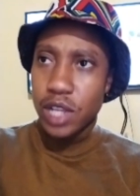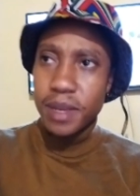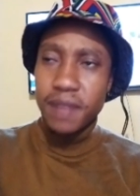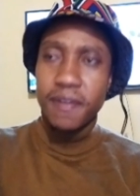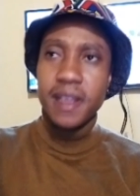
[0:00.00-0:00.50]
to
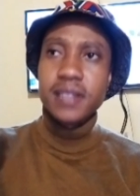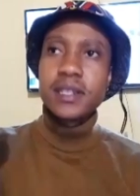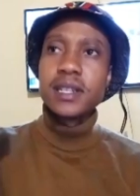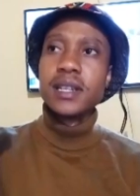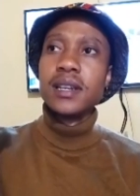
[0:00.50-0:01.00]

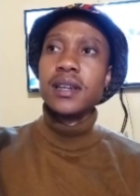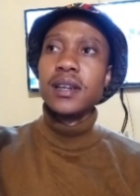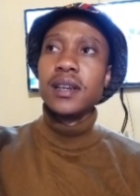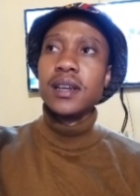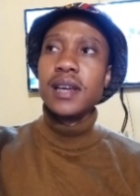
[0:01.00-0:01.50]
manifest,
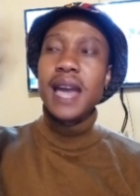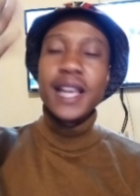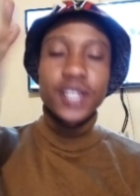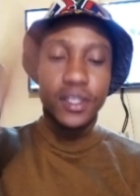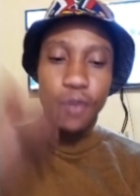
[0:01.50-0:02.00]

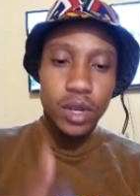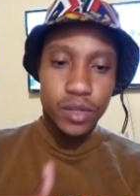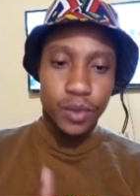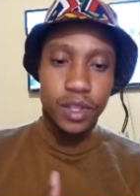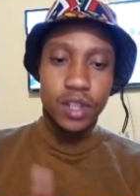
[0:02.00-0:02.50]
and just
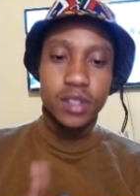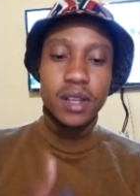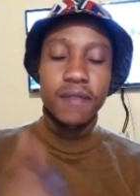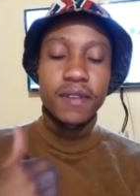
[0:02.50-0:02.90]
focus within yourself.